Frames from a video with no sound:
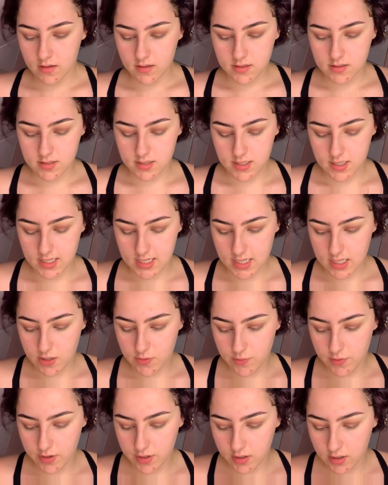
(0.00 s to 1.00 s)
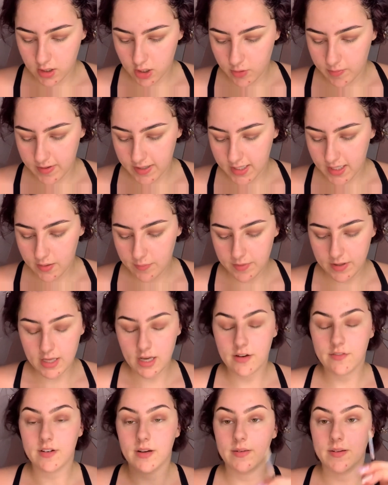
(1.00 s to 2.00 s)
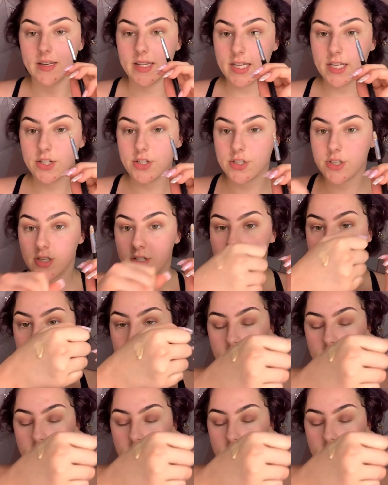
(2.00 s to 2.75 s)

So now we're going to go back in with our foundation